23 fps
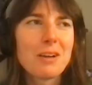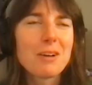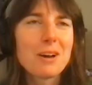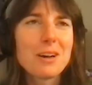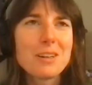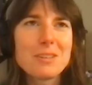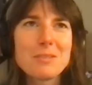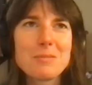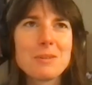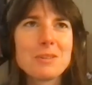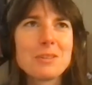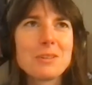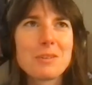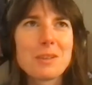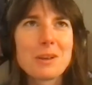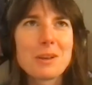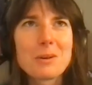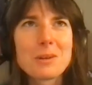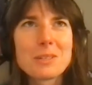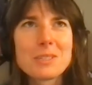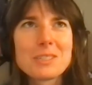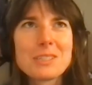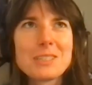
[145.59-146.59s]
asked myself
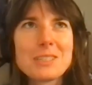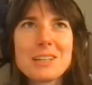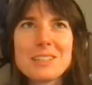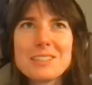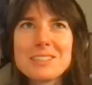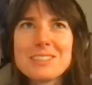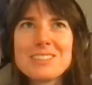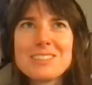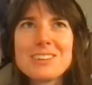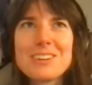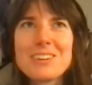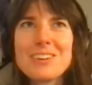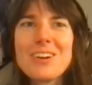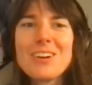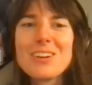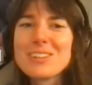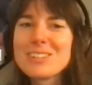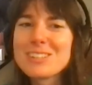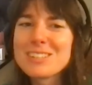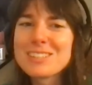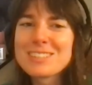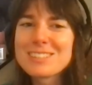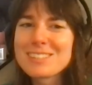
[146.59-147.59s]
that question, and I just don't know.
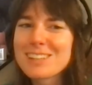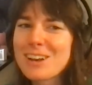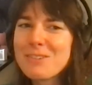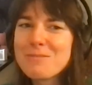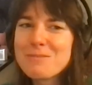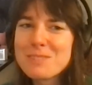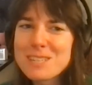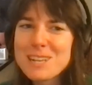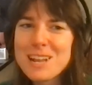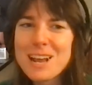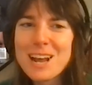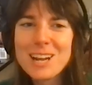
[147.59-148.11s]
It just comes